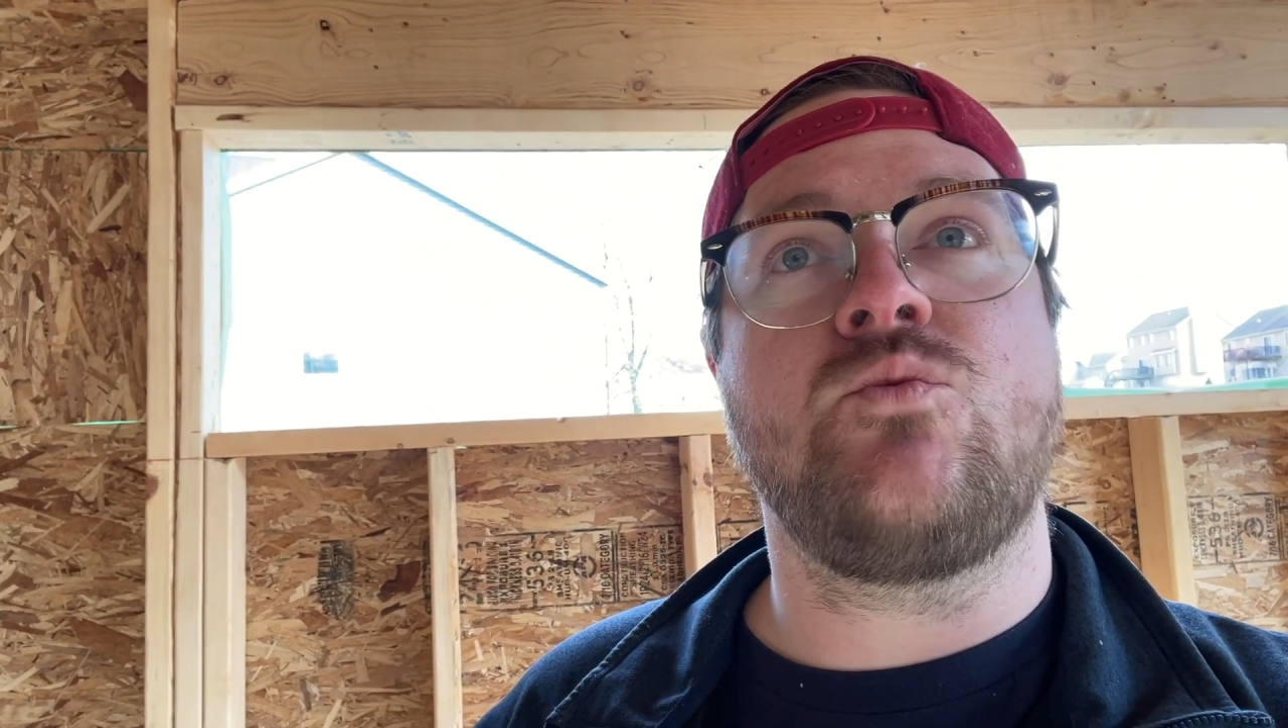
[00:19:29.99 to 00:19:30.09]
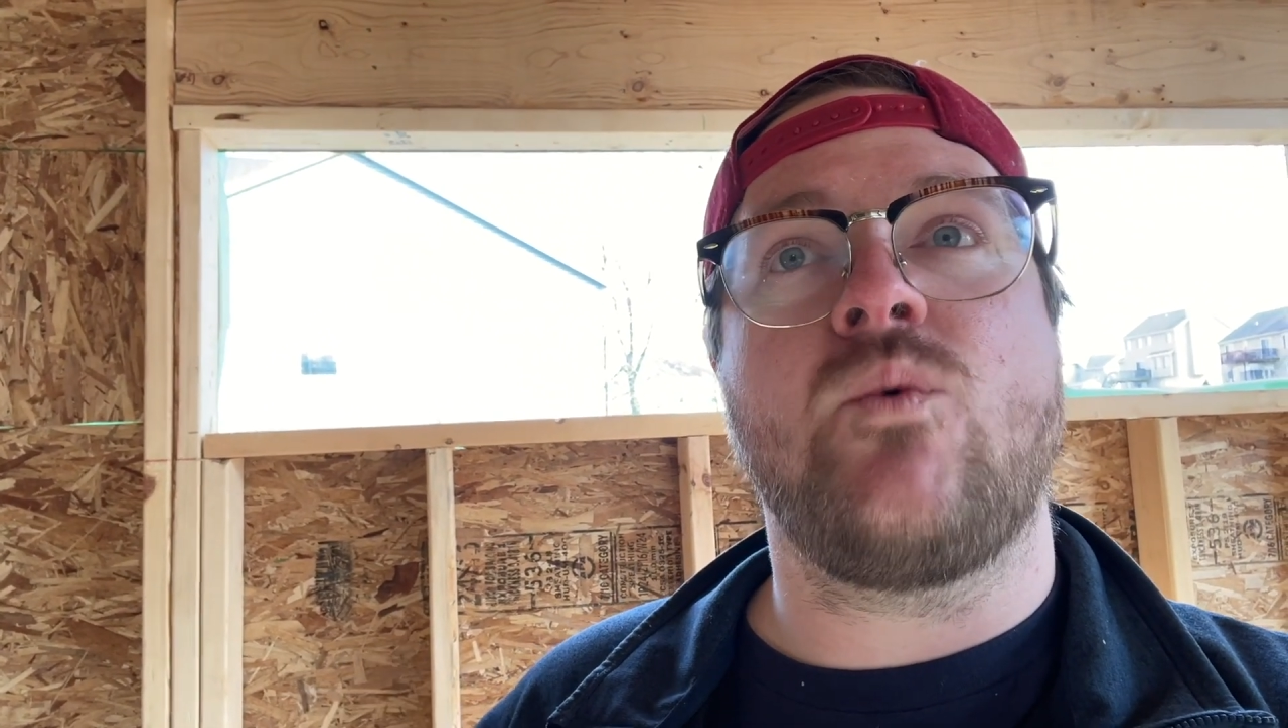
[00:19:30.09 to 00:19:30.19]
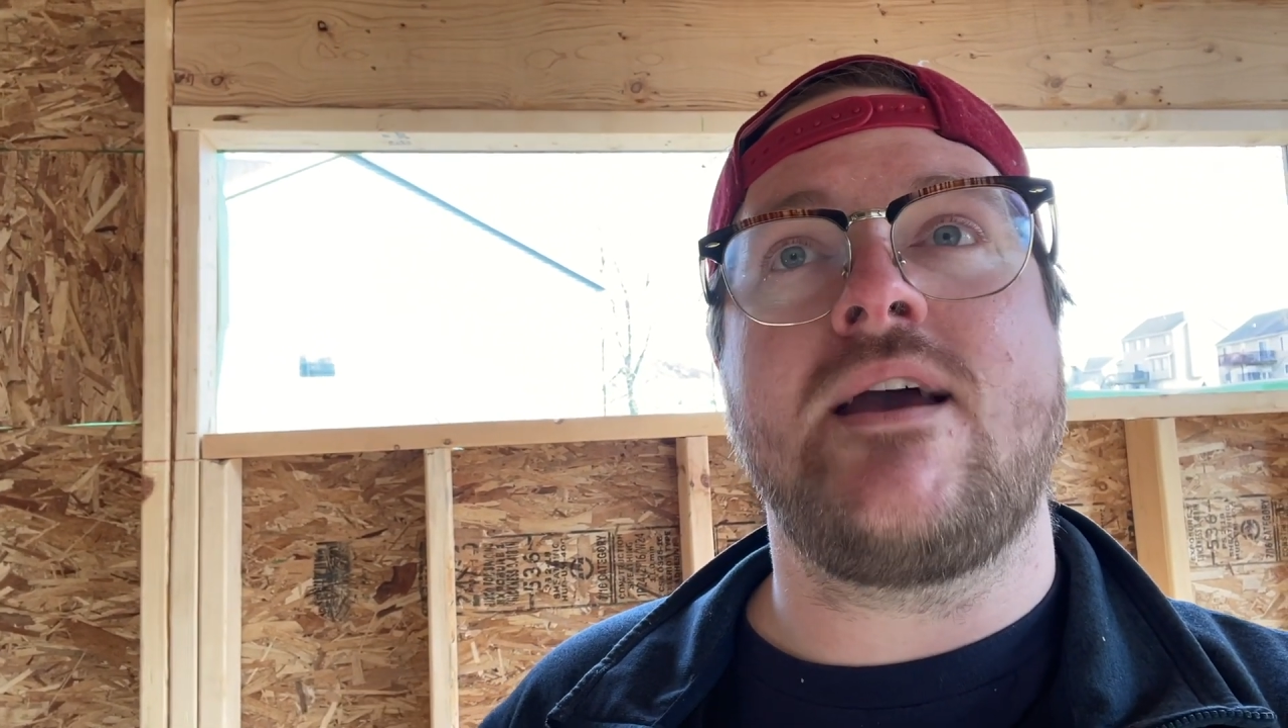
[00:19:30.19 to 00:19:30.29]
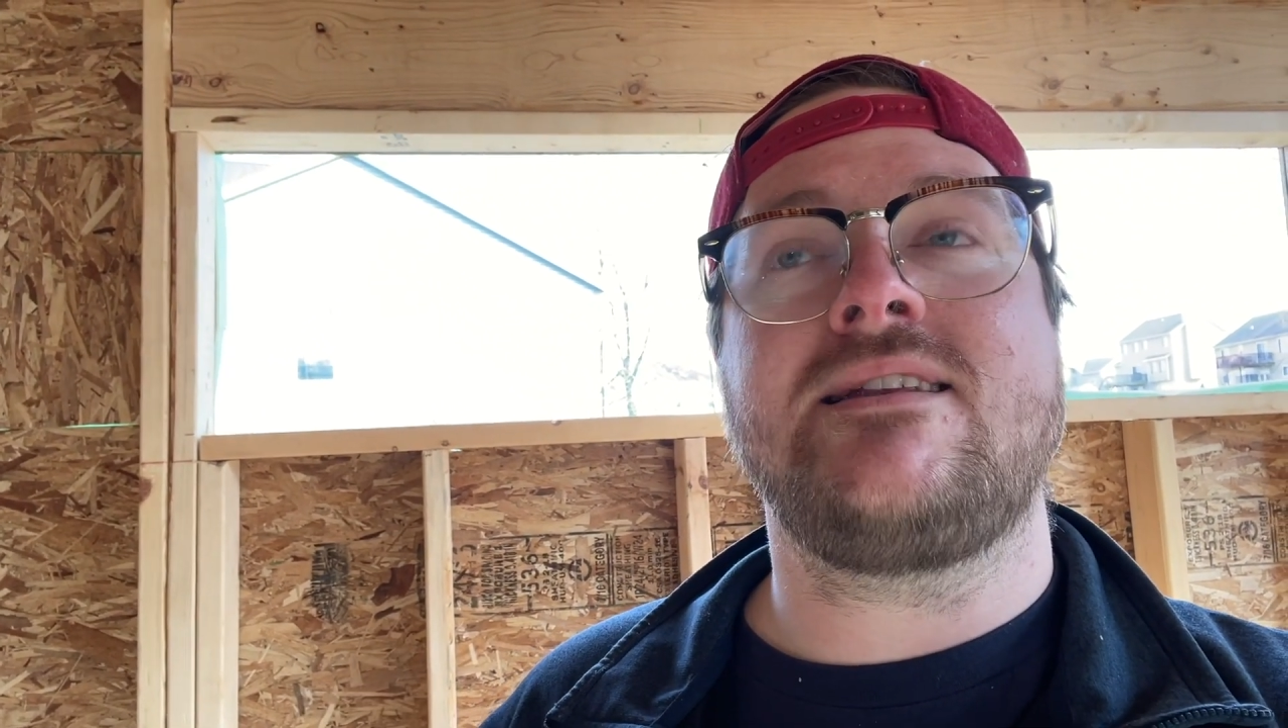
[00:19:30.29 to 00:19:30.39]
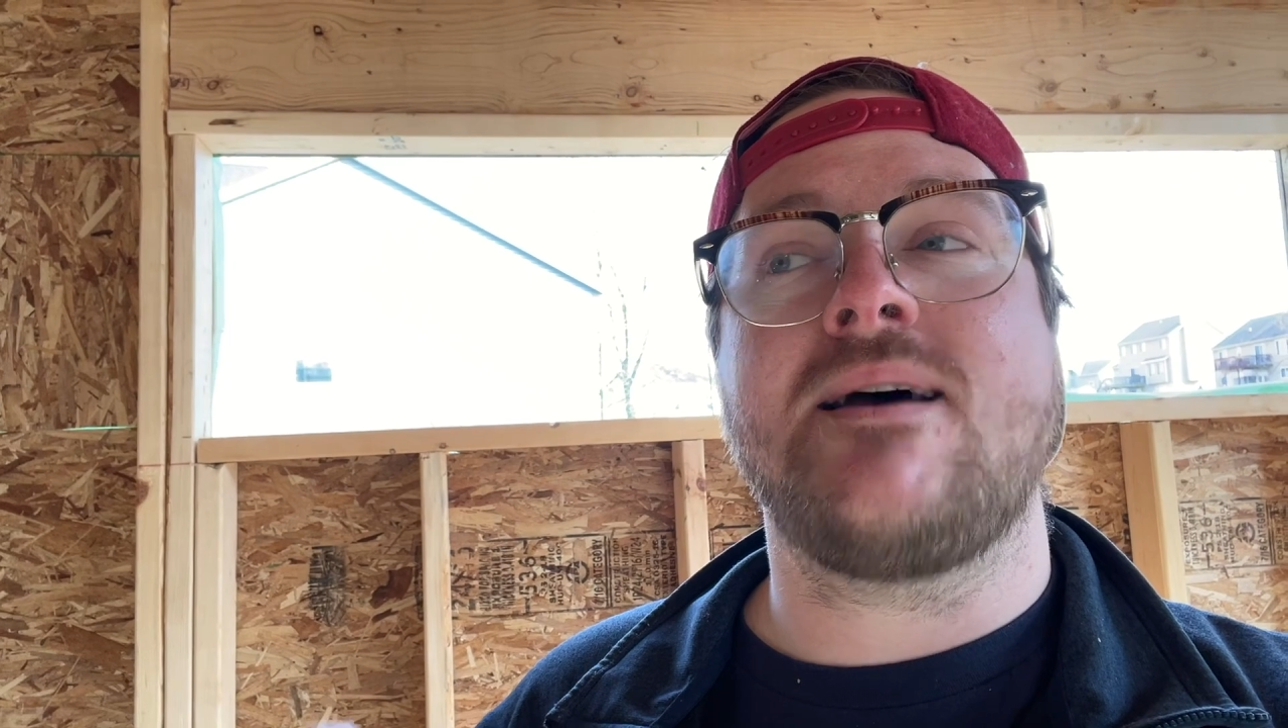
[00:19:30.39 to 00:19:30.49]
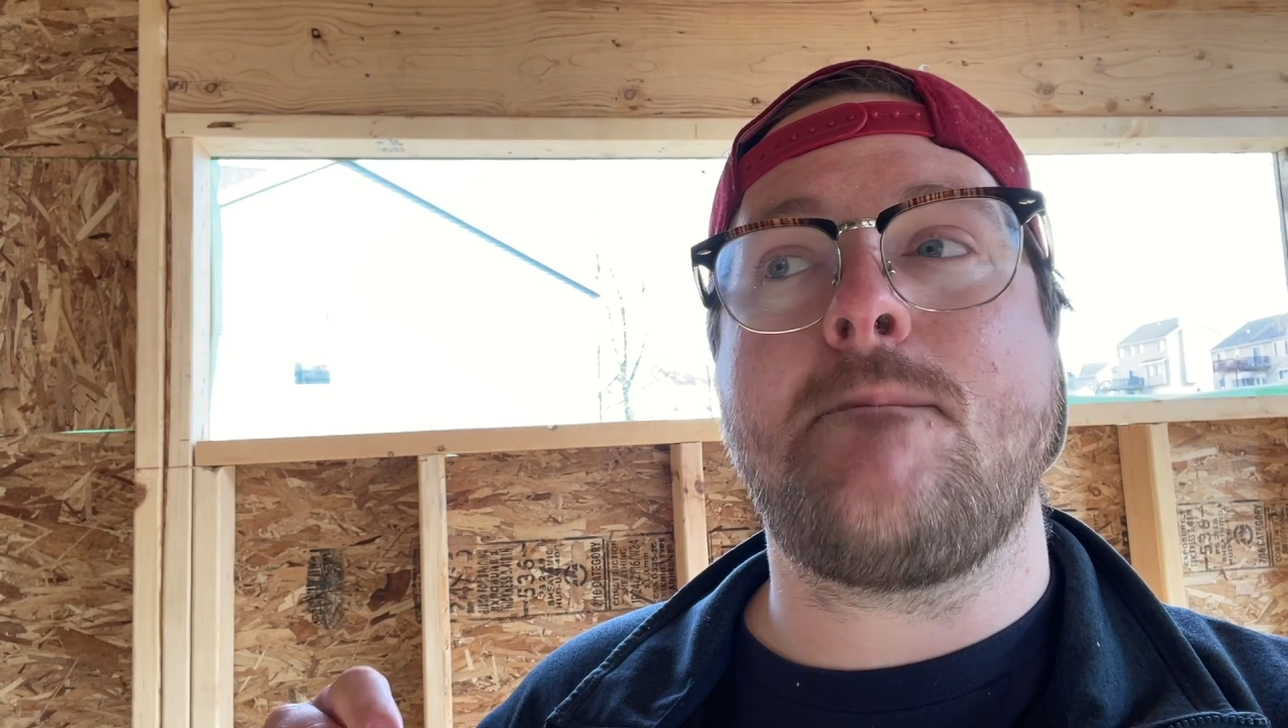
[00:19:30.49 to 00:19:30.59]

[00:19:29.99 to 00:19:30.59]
way to